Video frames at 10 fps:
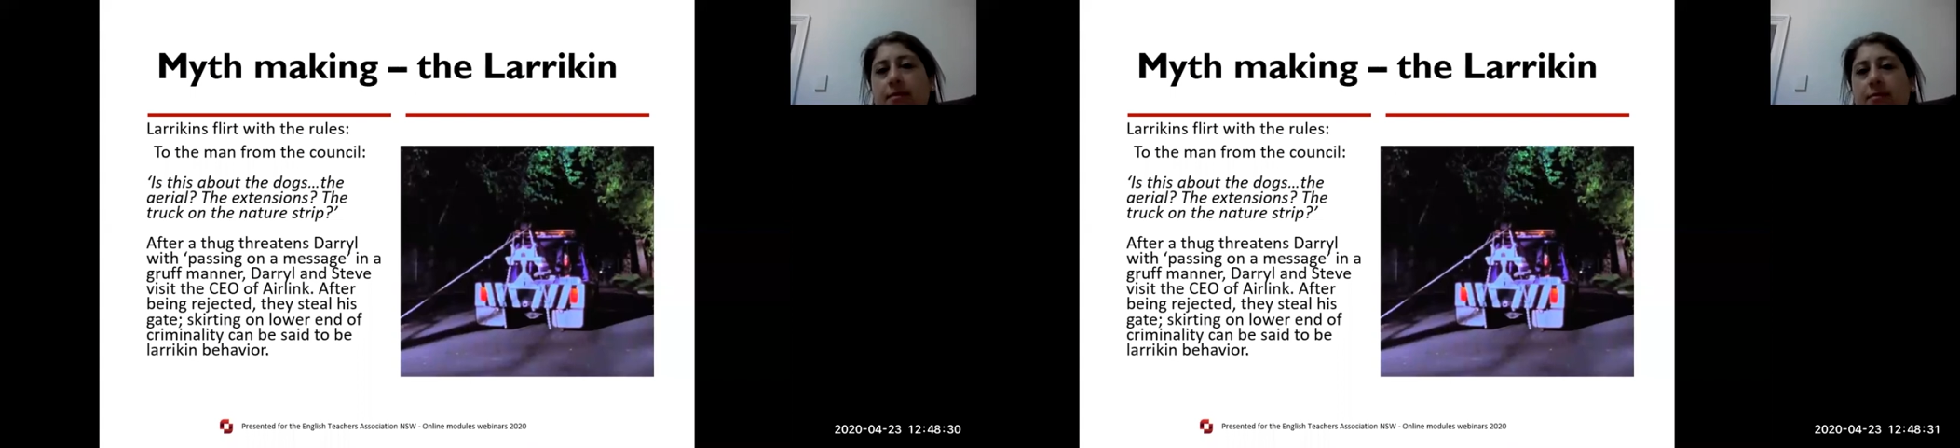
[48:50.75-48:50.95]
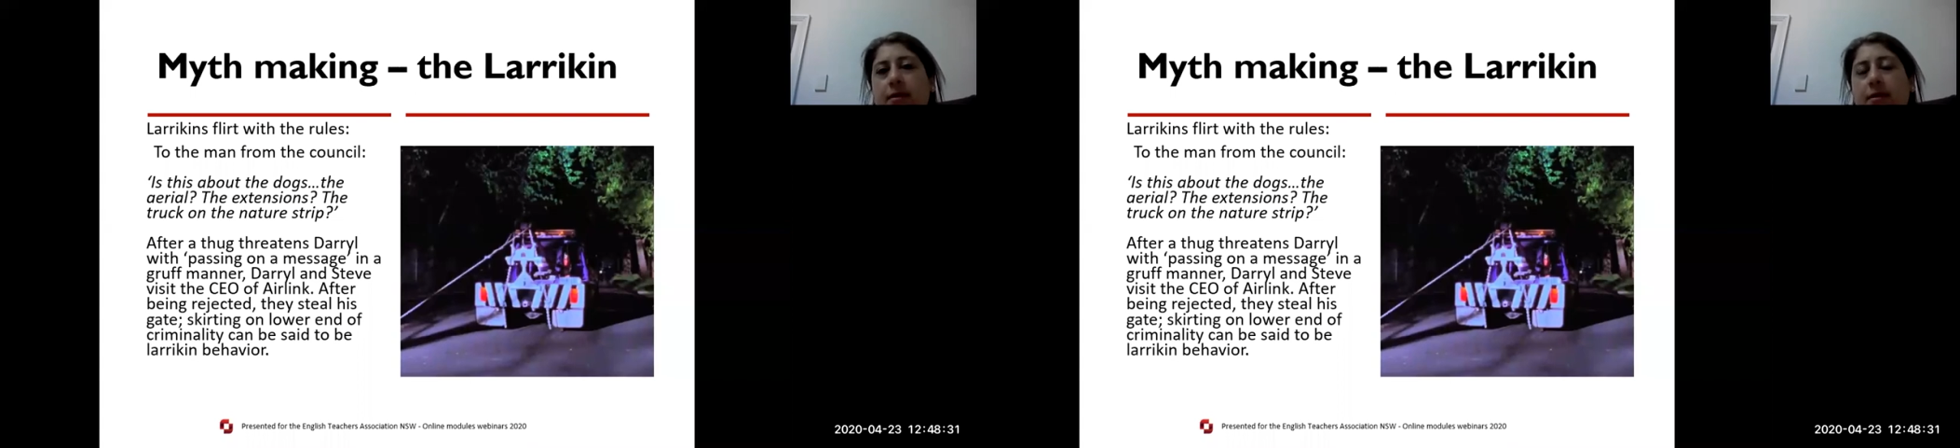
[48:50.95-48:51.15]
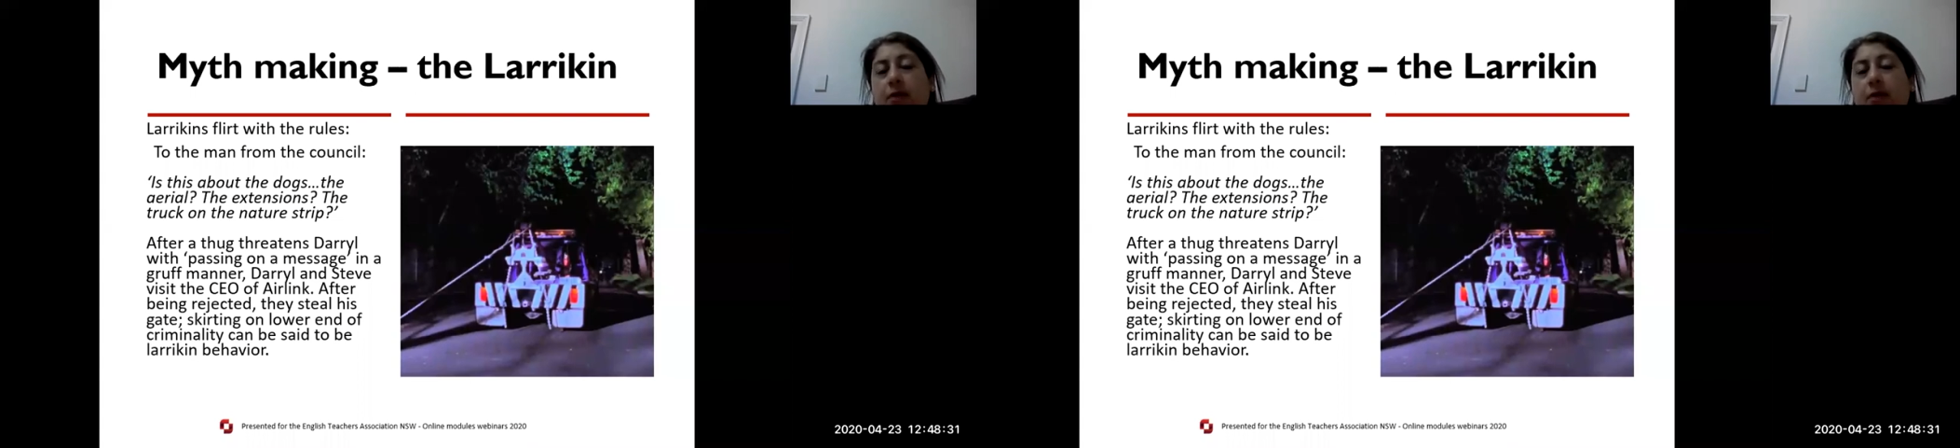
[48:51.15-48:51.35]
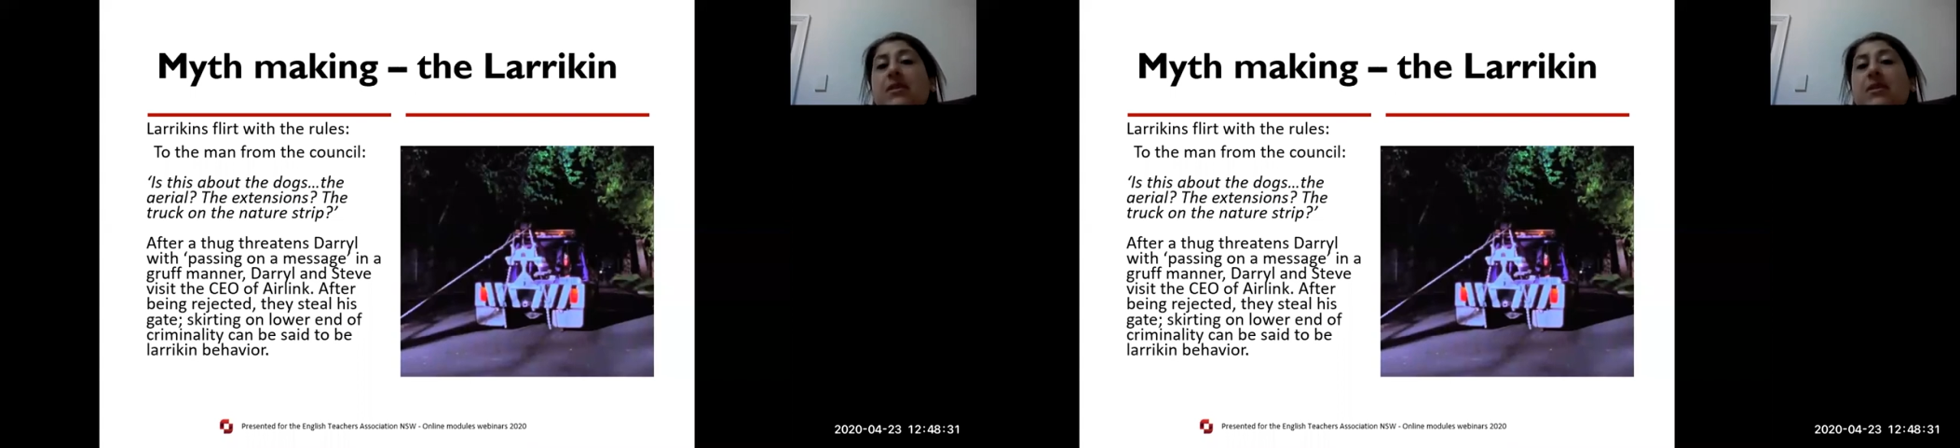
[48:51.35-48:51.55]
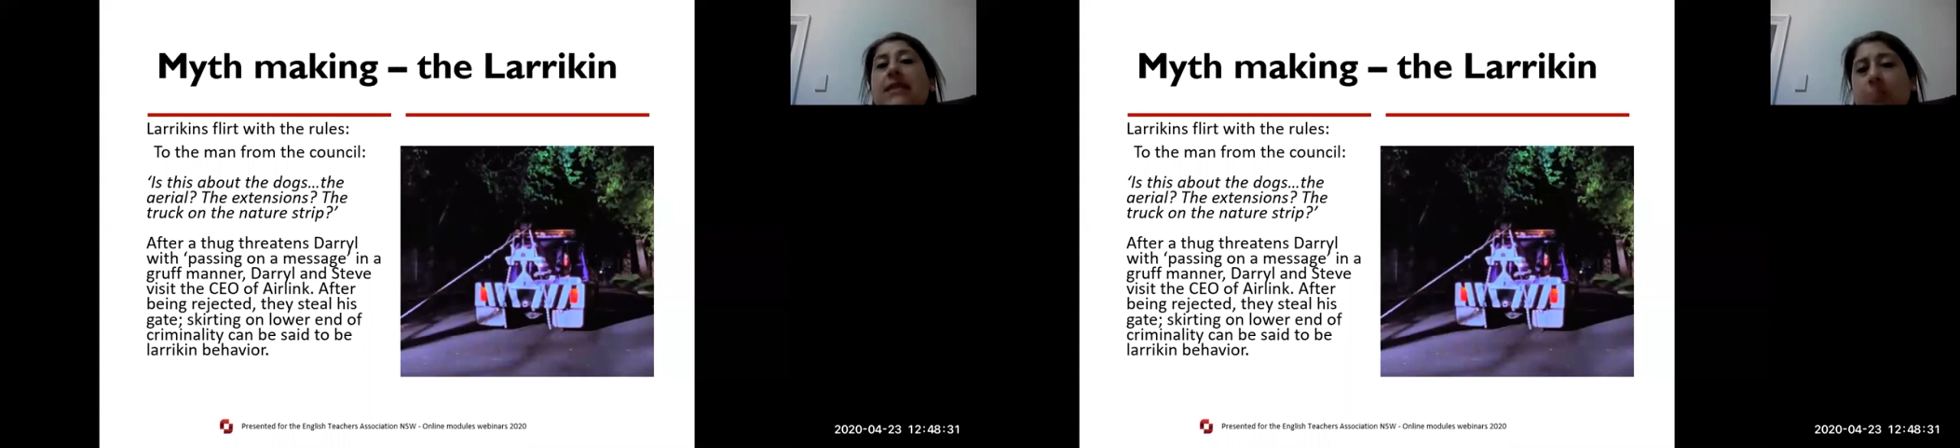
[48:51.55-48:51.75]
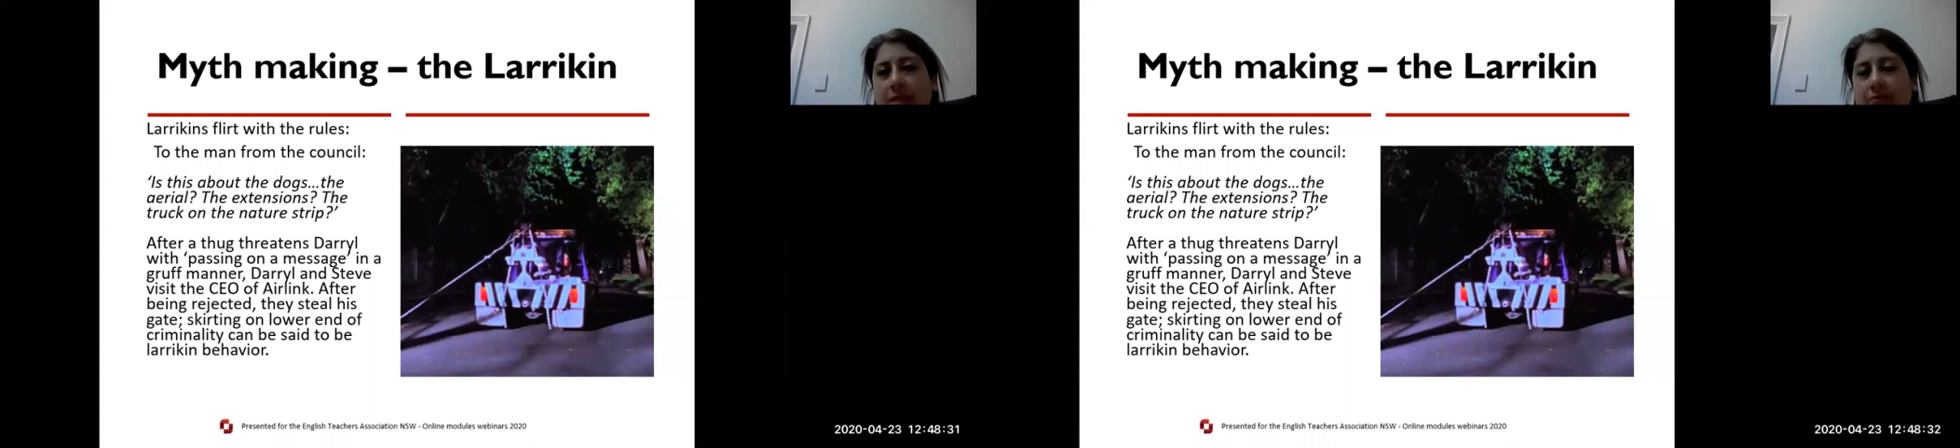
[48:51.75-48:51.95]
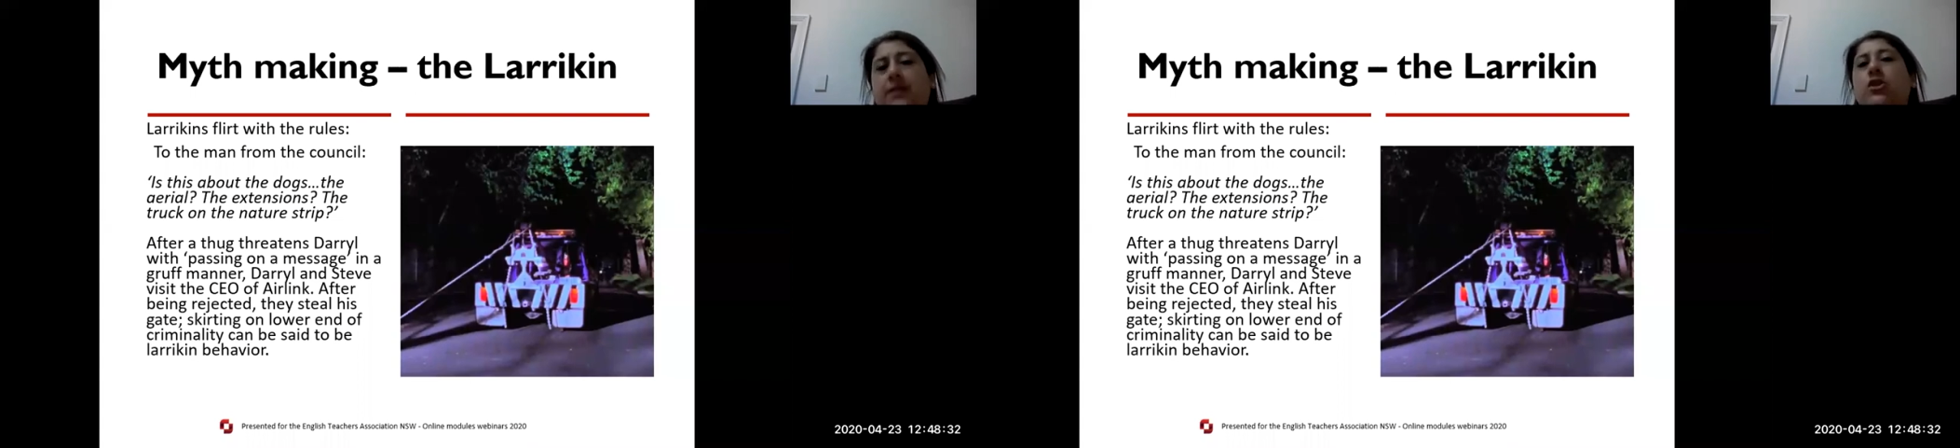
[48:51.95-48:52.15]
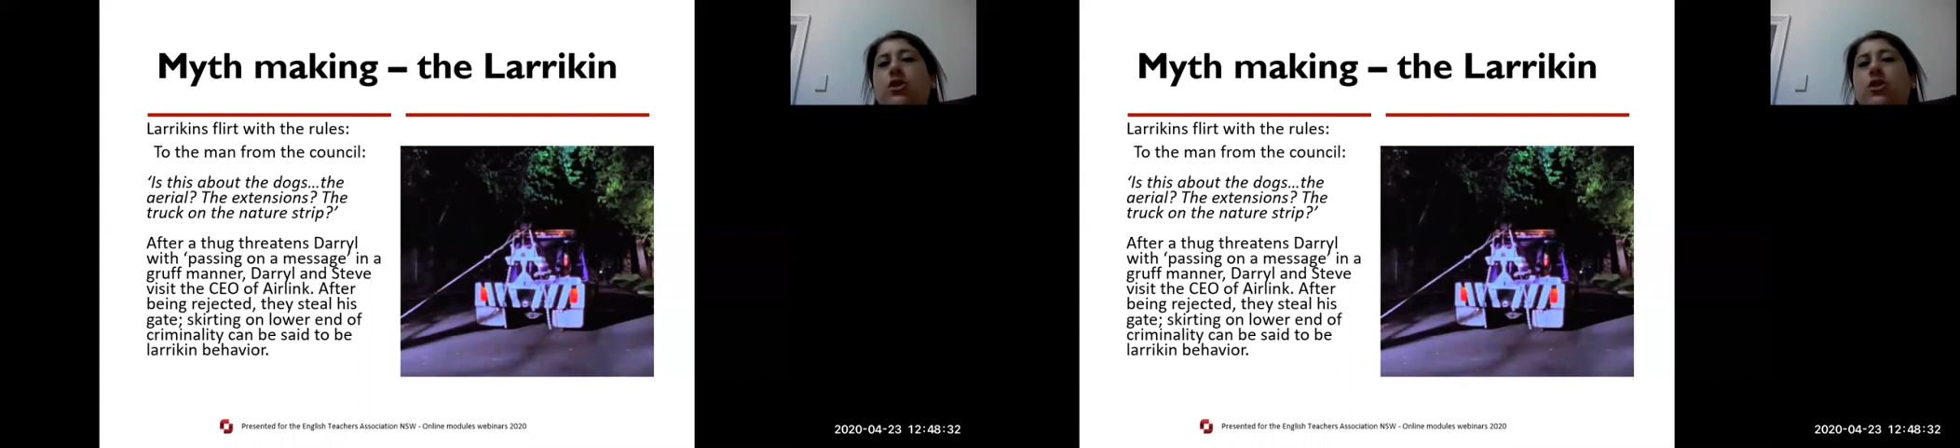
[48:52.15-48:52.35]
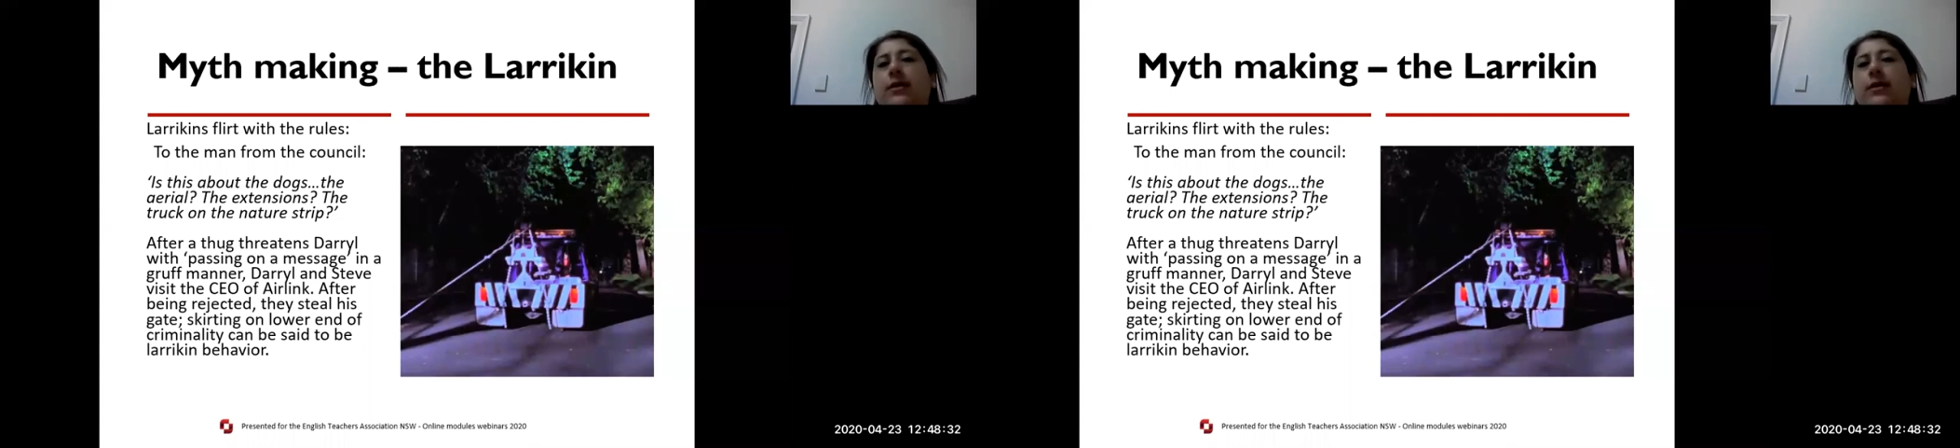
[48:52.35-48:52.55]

somehow becomes a